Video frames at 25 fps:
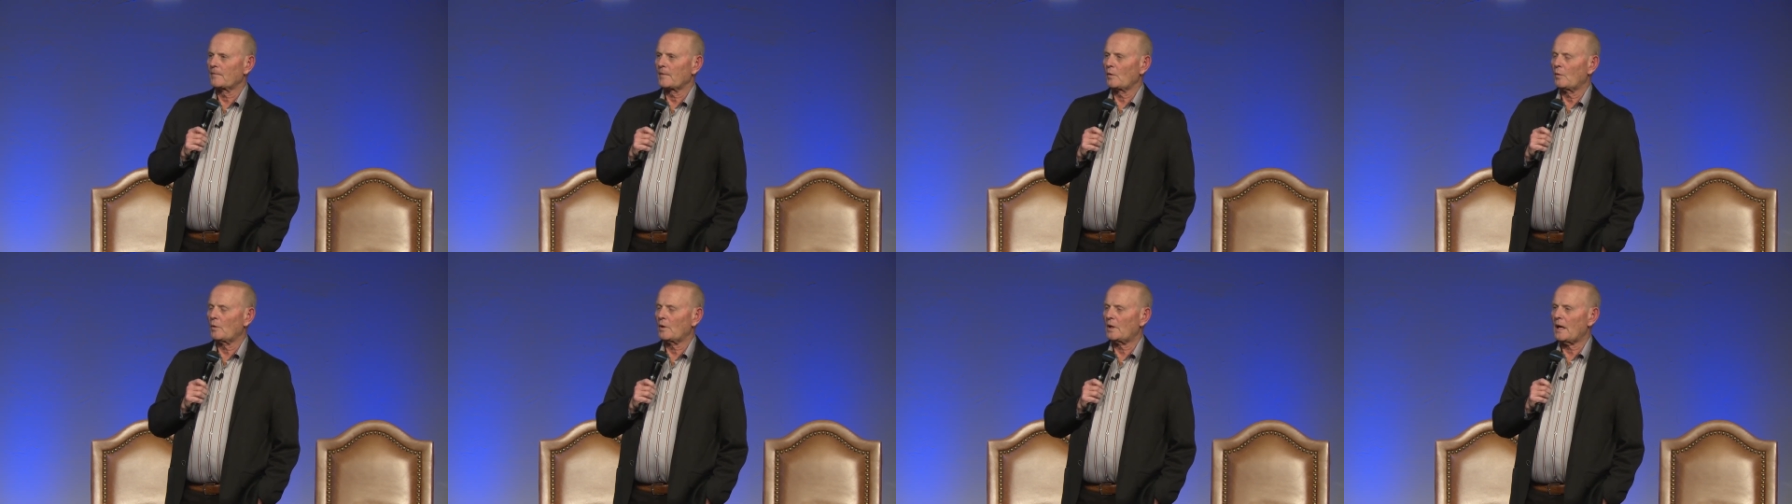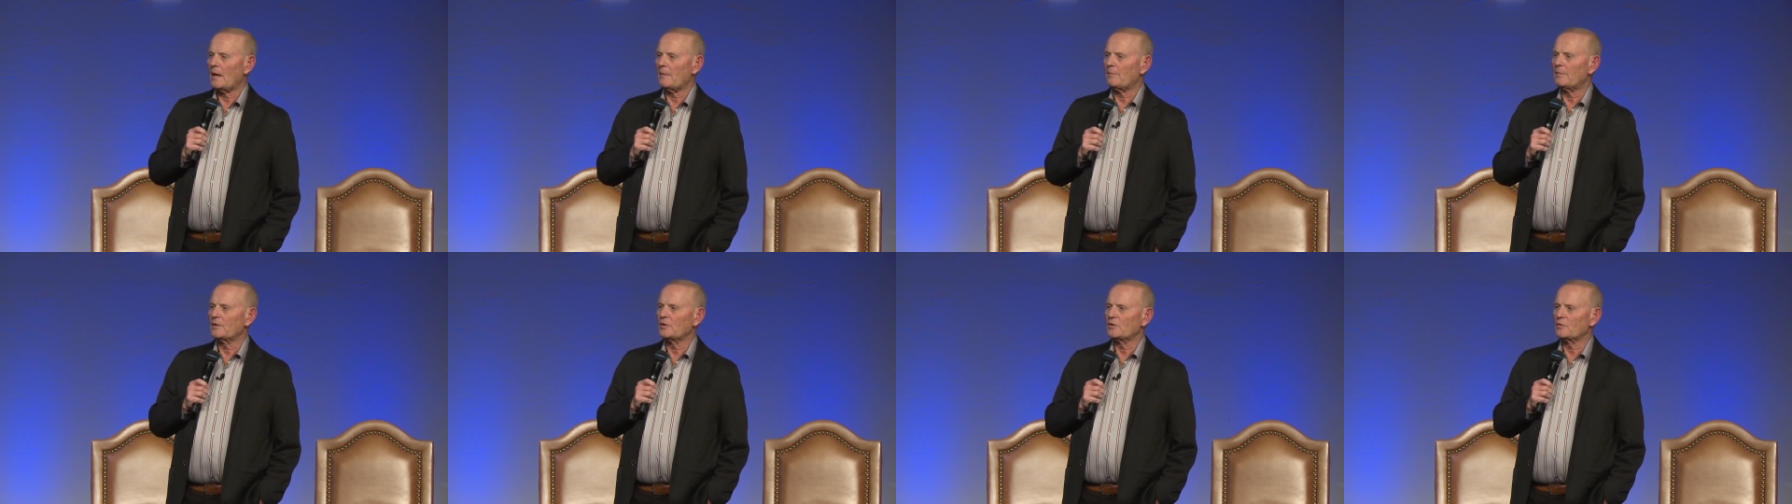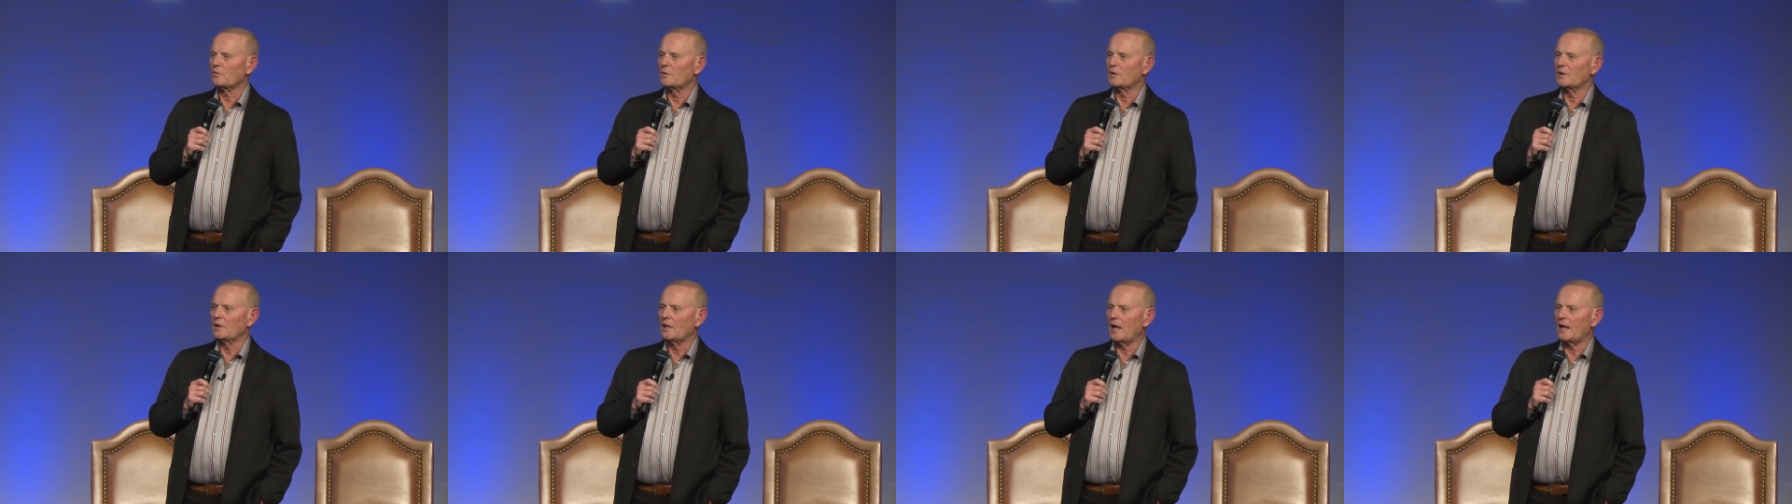What happens
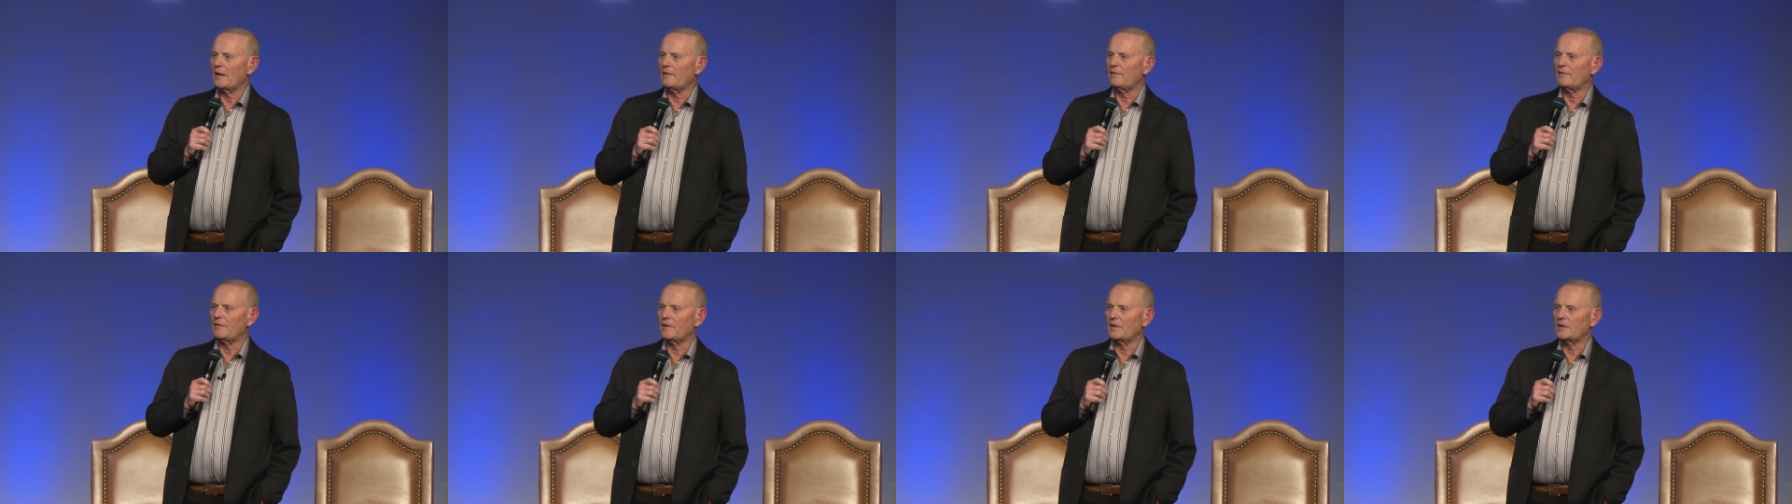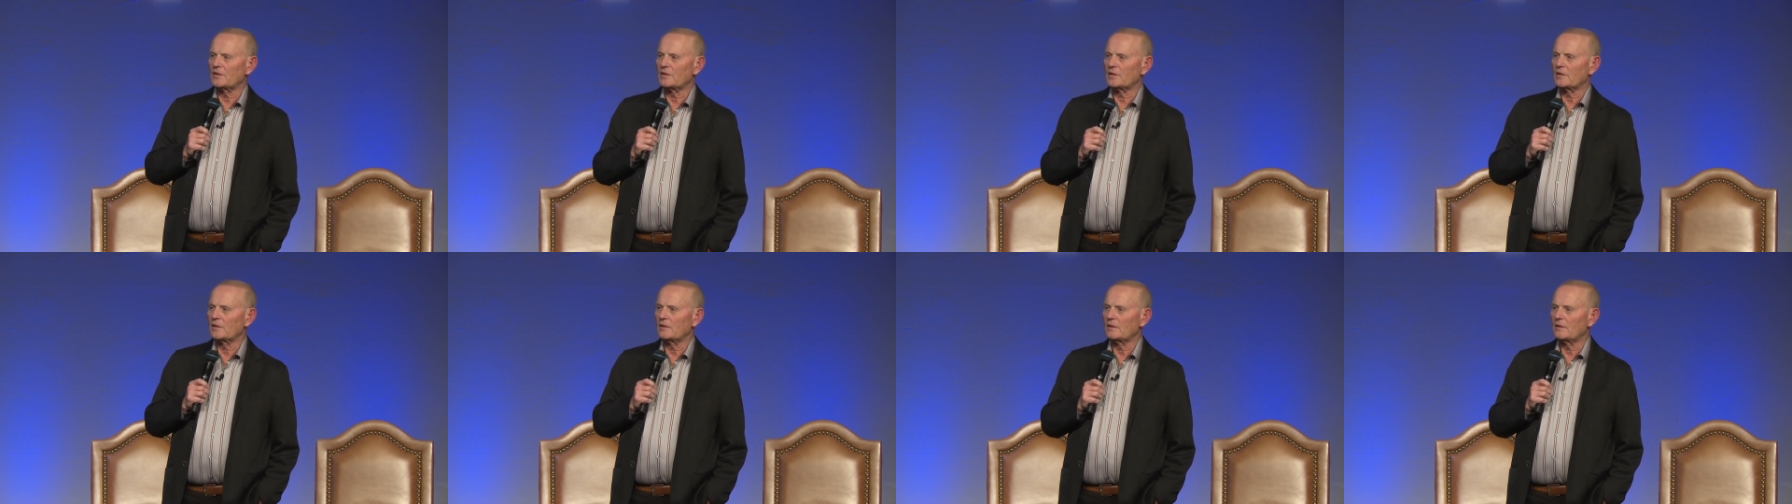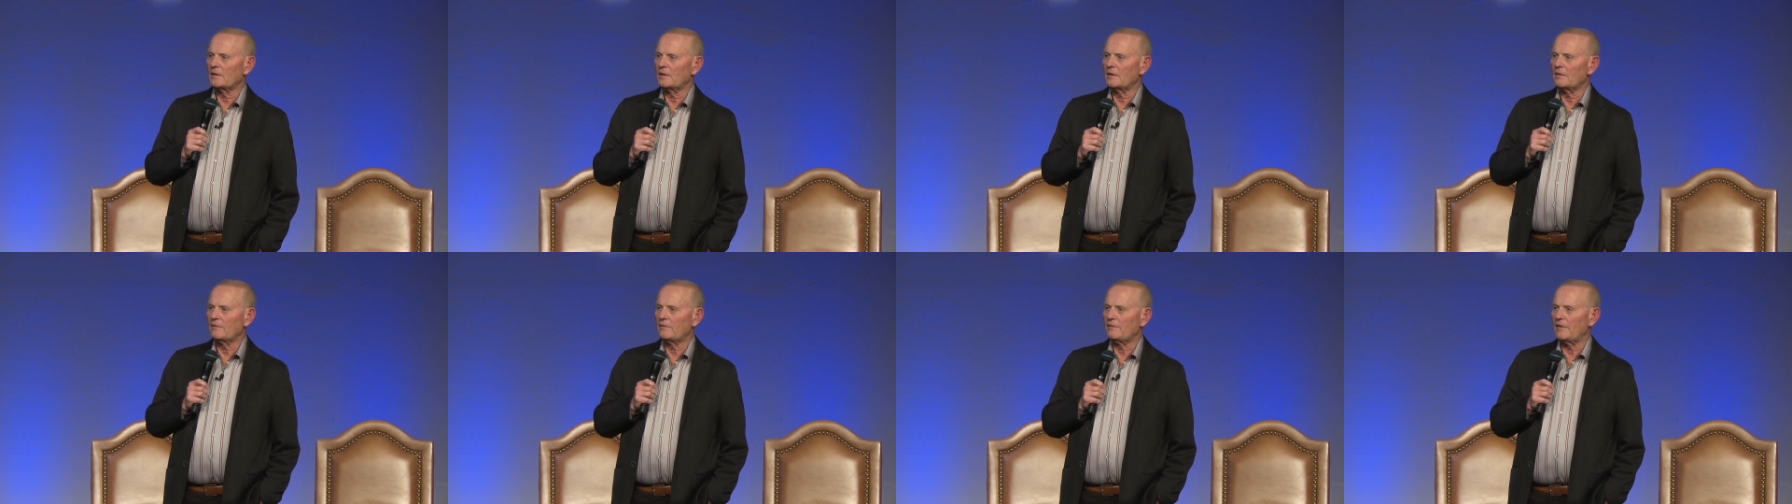when life isn't
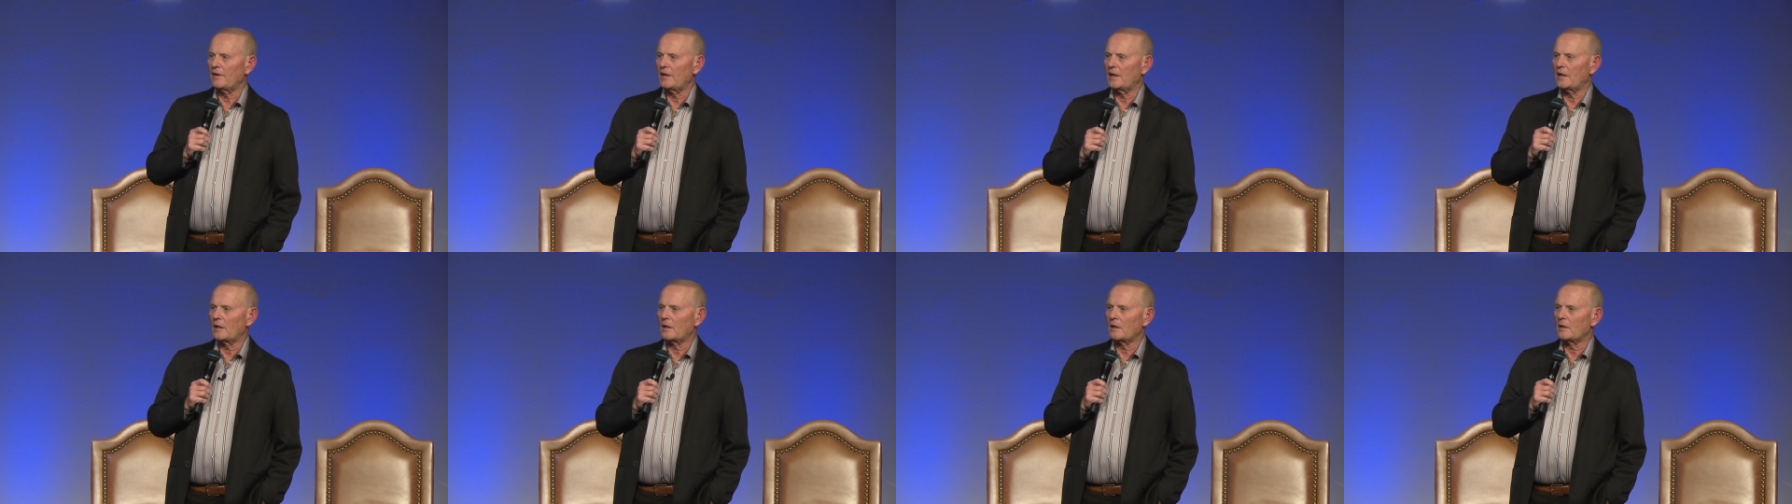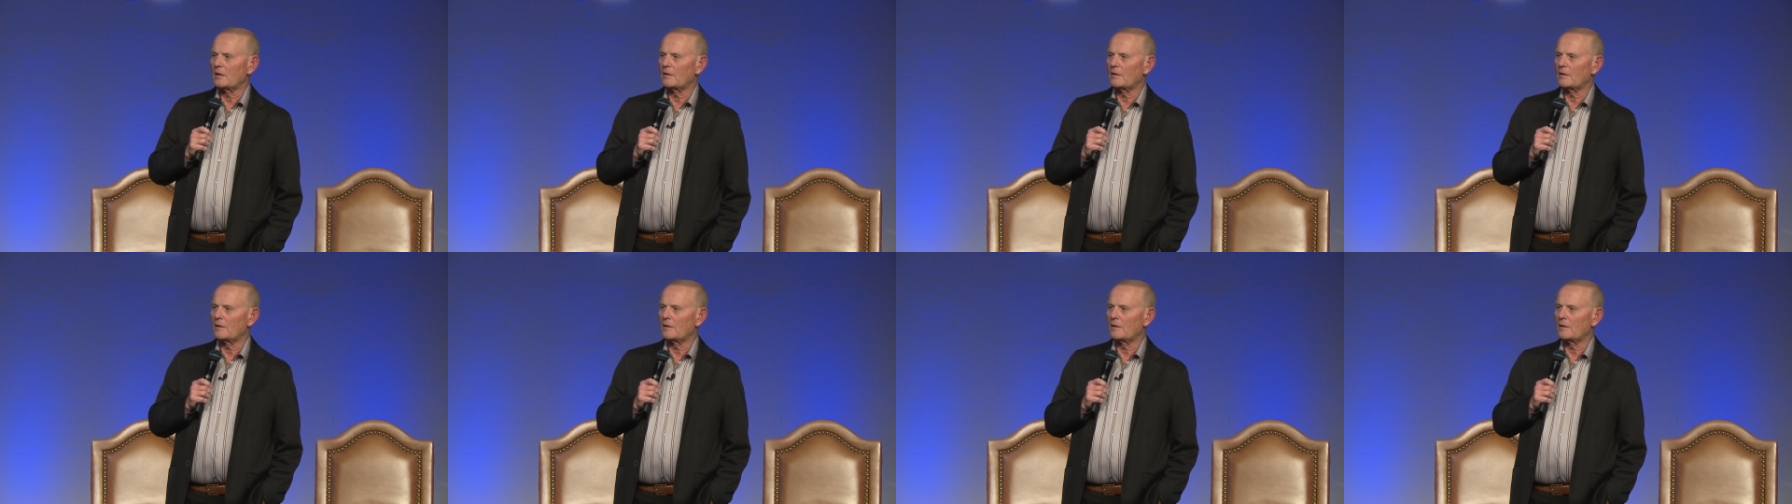fair?